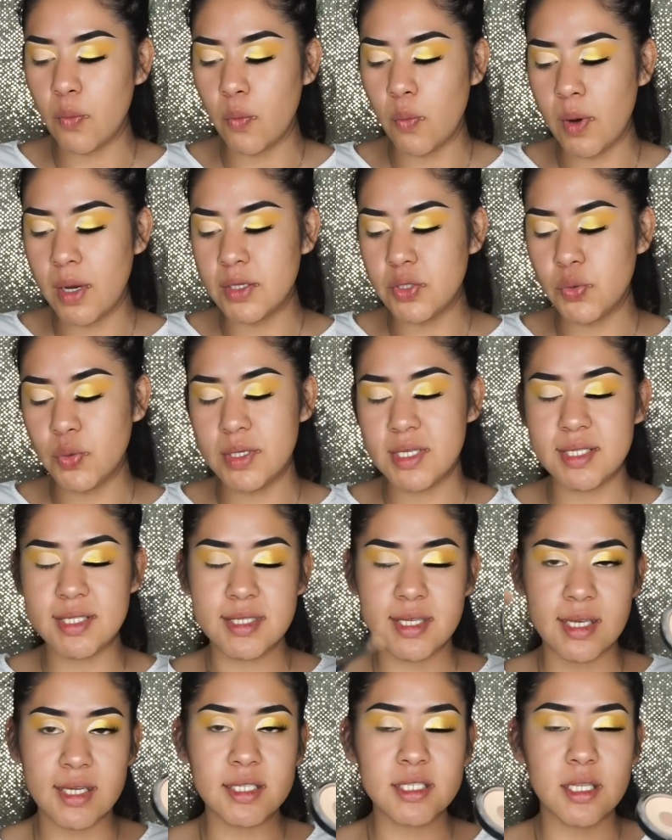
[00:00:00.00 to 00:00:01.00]

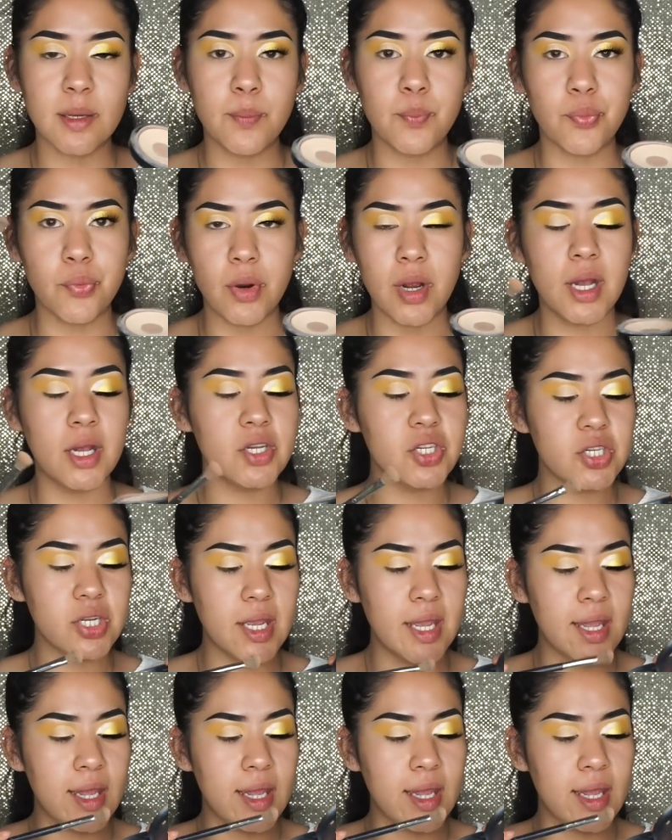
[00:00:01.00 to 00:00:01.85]
126 brush.